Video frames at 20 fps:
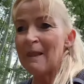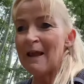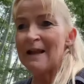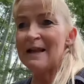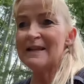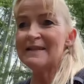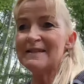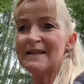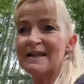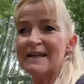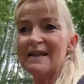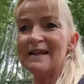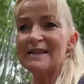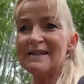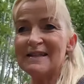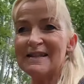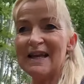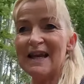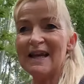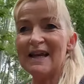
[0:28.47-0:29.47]
Listen, it's
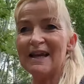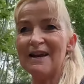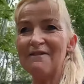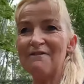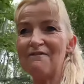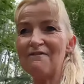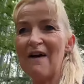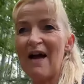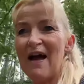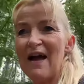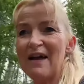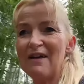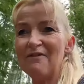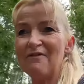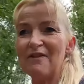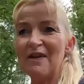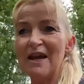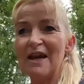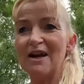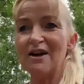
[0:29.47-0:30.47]
taken five
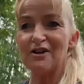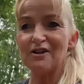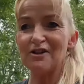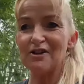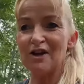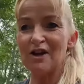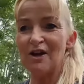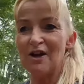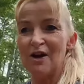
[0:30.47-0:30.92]
years